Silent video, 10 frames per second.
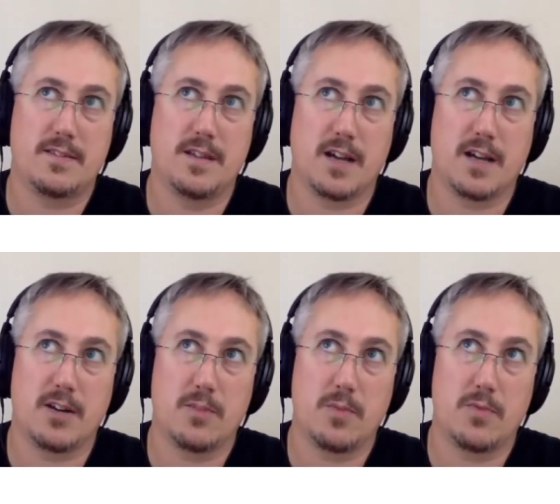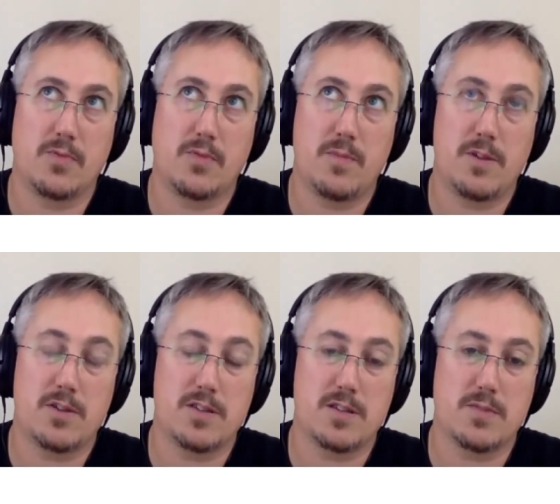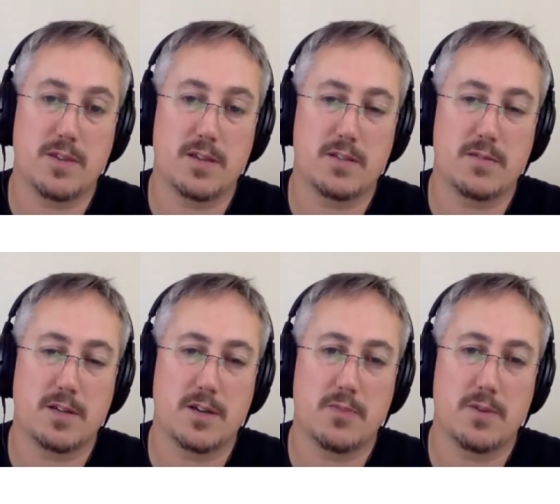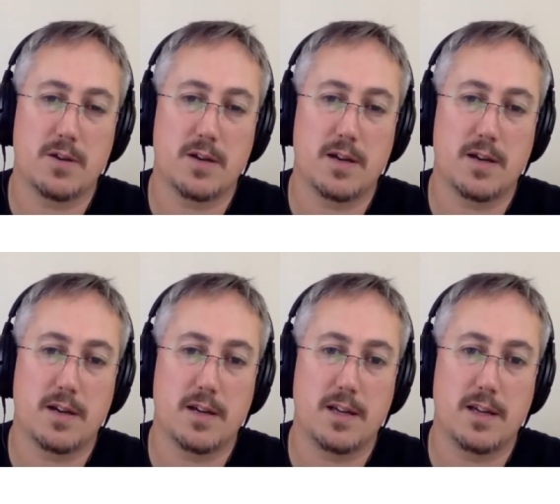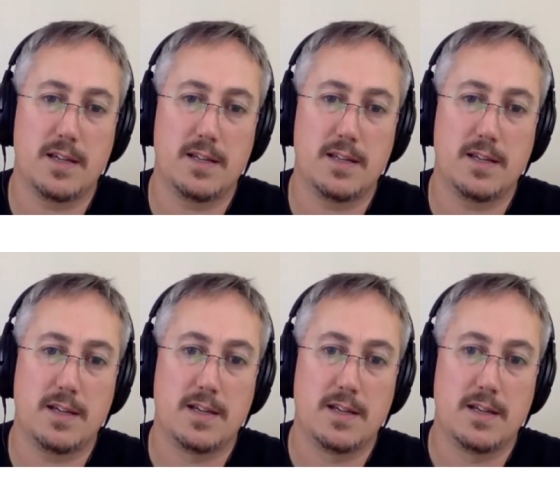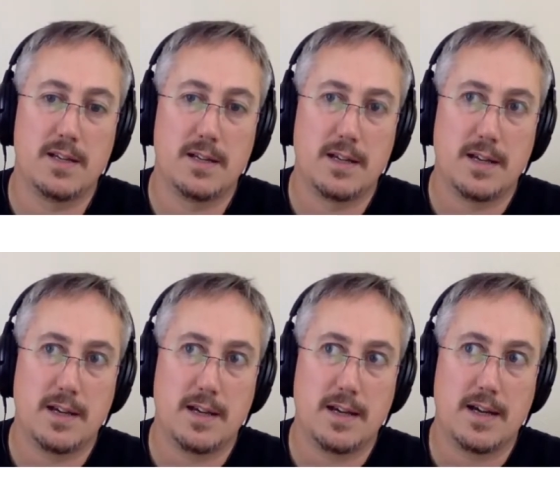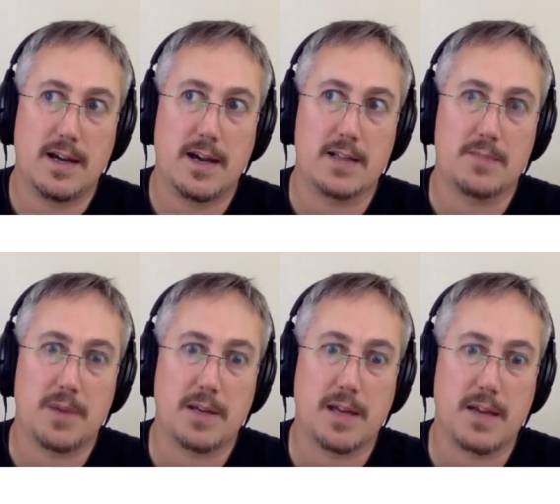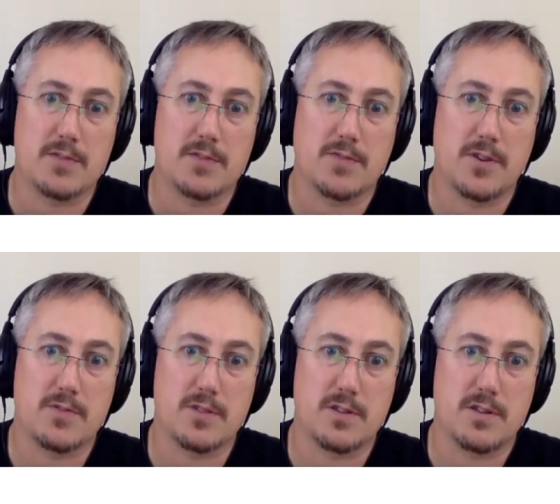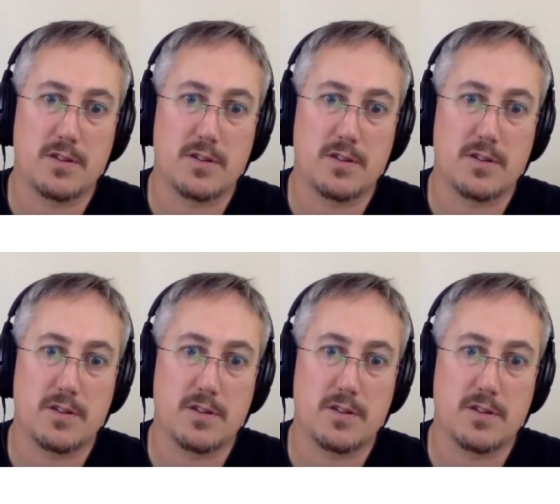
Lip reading: I can't remember if we mentioned this a week or two ago, but he had bank accounts frozen.